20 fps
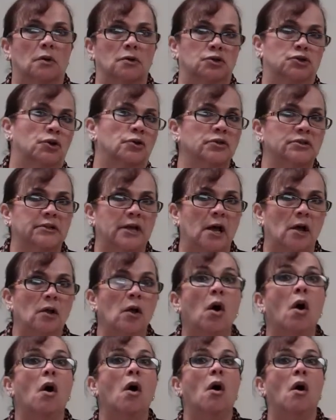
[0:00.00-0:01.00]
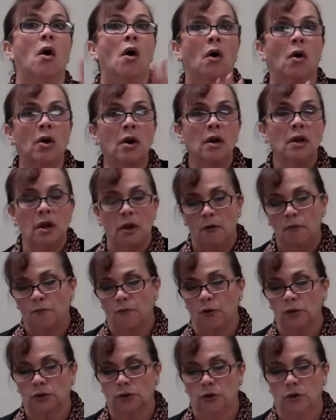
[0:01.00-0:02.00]
short sale or
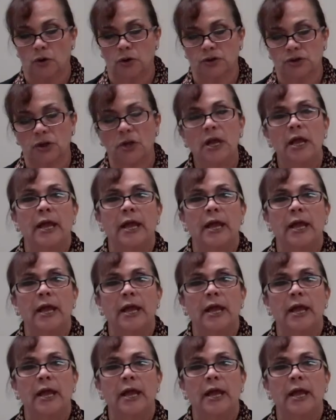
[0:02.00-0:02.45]
foreclosure.